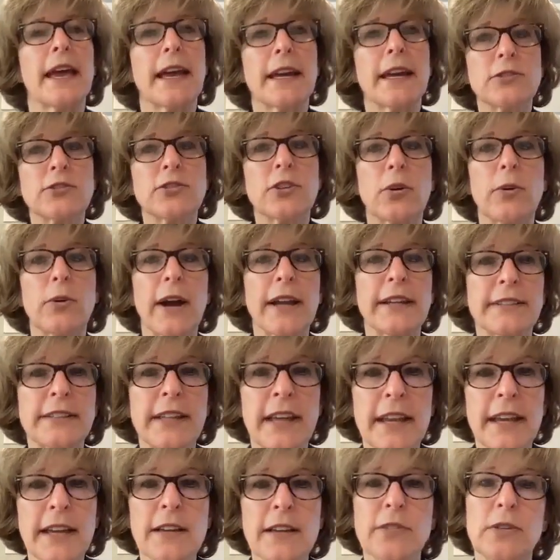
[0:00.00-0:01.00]
And so I
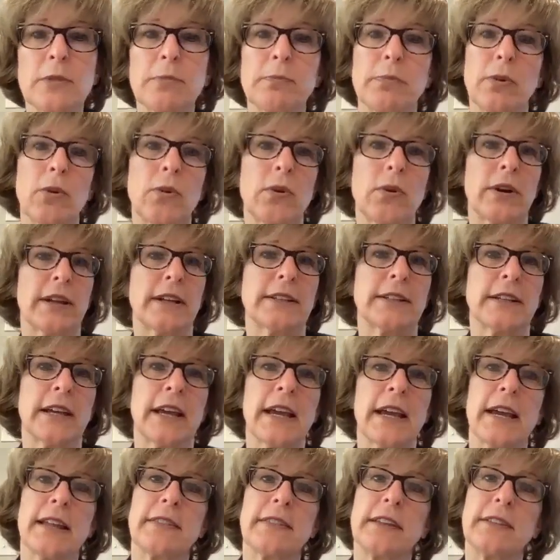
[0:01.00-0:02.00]
take the point
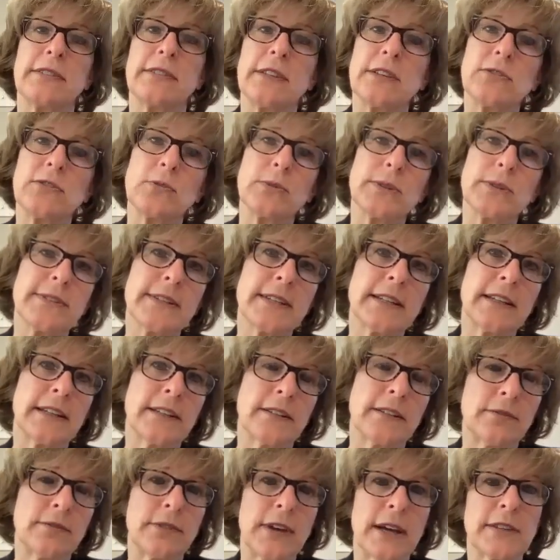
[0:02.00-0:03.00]
that this was an
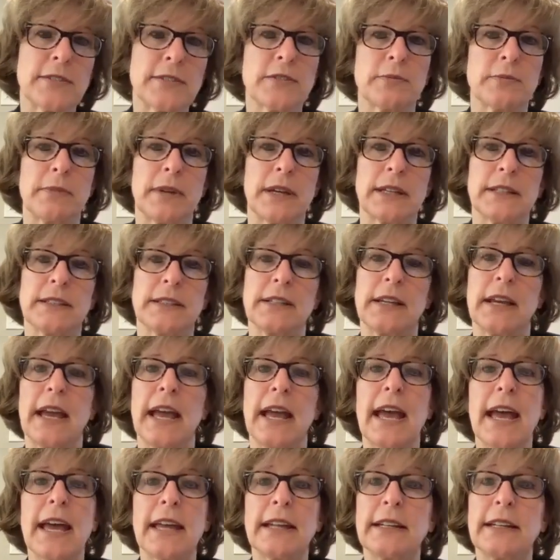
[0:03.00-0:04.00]
investment,
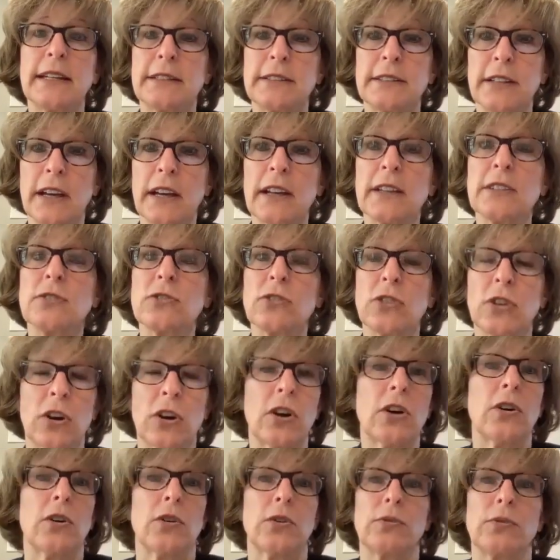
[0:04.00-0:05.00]
and it does
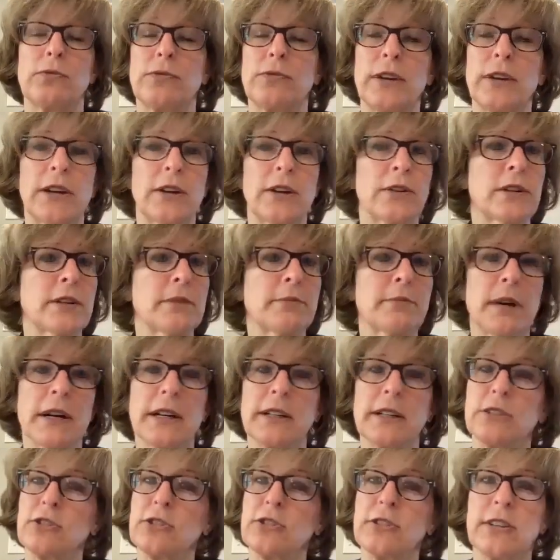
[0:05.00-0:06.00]
go very
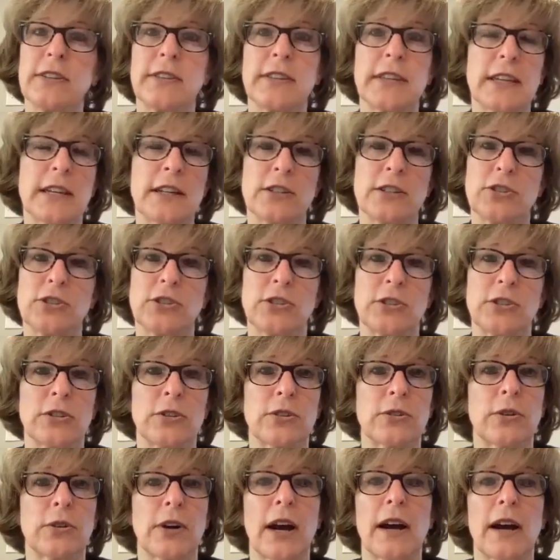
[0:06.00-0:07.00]
much to the
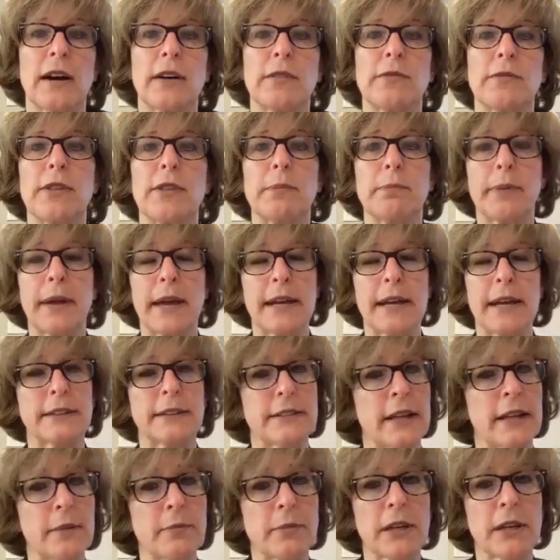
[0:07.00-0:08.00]
issue of the
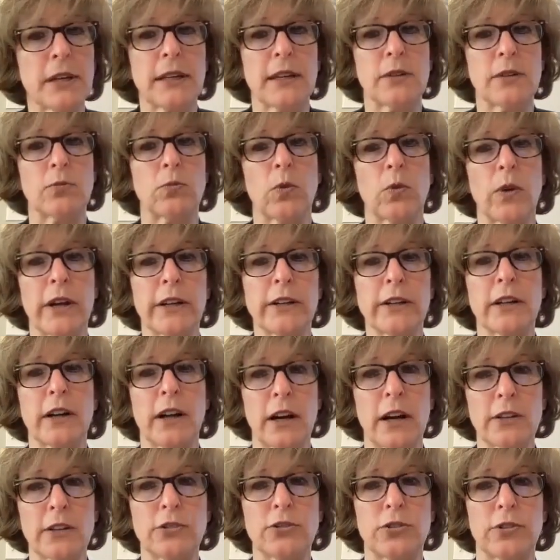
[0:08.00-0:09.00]
pandemic in one
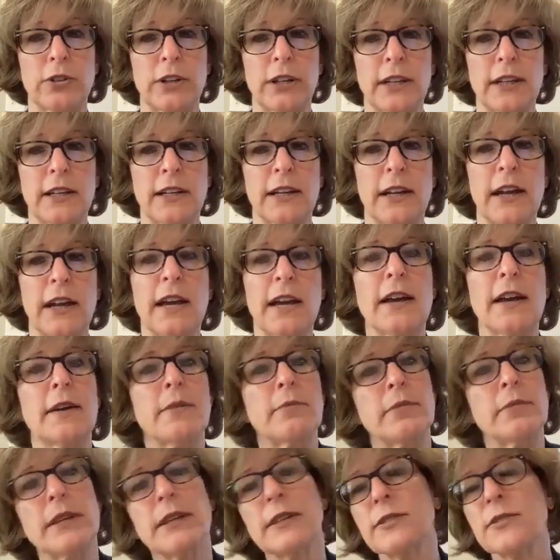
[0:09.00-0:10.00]
country
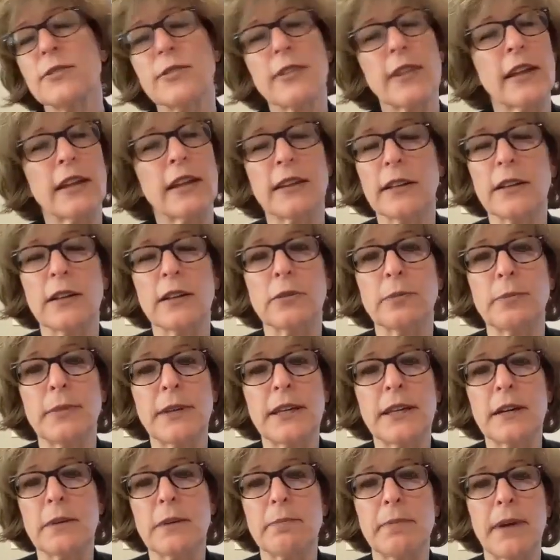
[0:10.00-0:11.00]
means that it'll
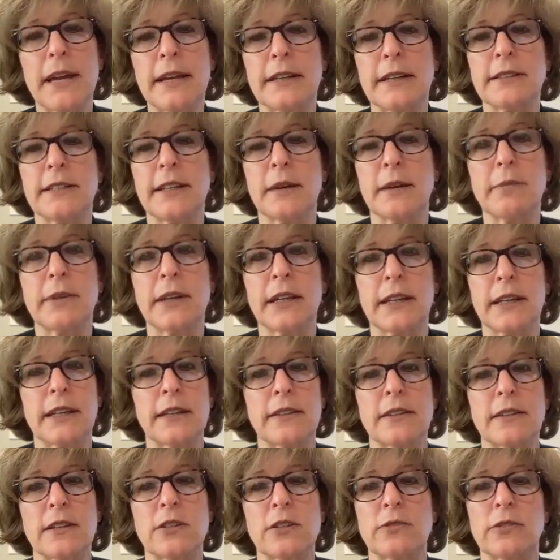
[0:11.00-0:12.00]
be a pandemic
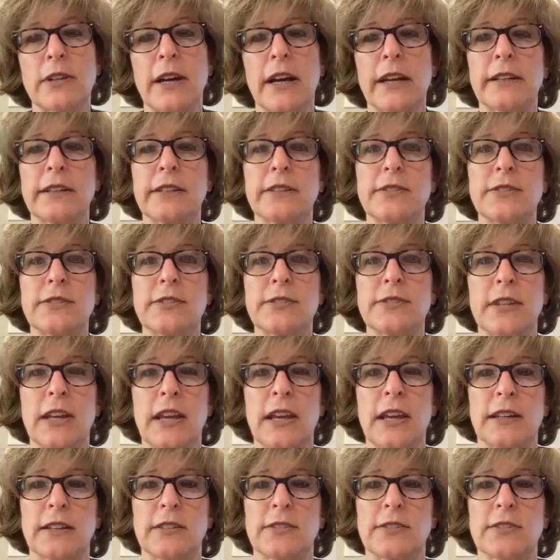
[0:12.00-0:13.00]
in the United
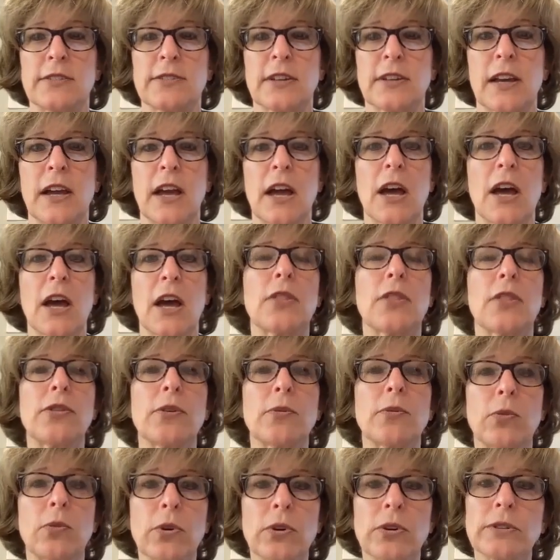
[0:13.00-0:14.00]
States.
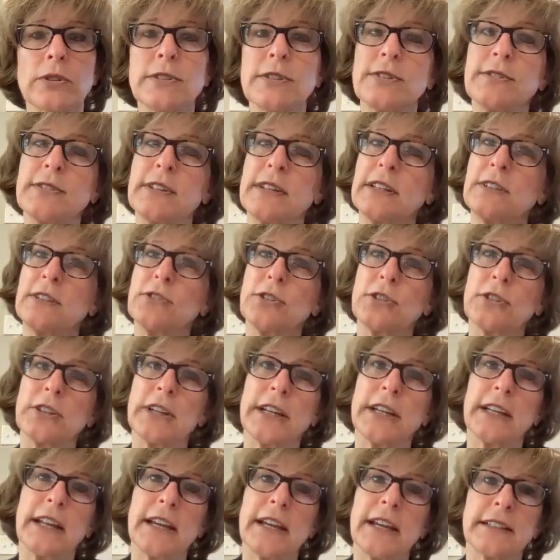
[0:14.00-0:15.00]
The world is
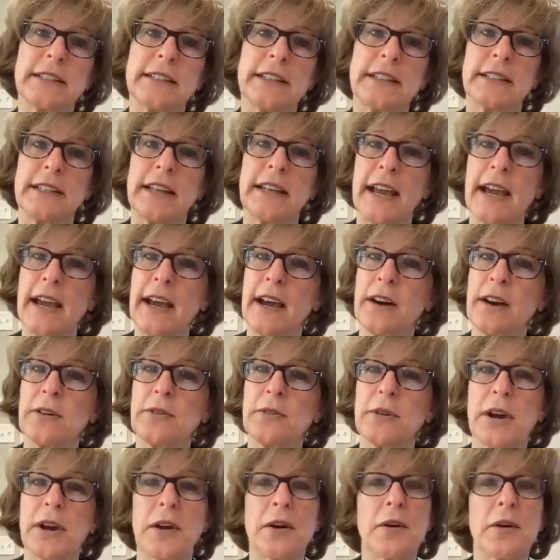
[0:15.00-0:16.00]
interconnected
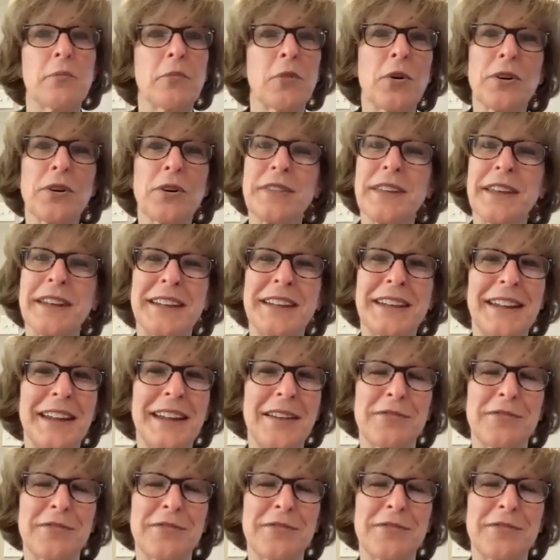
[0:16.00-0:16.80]
now more than it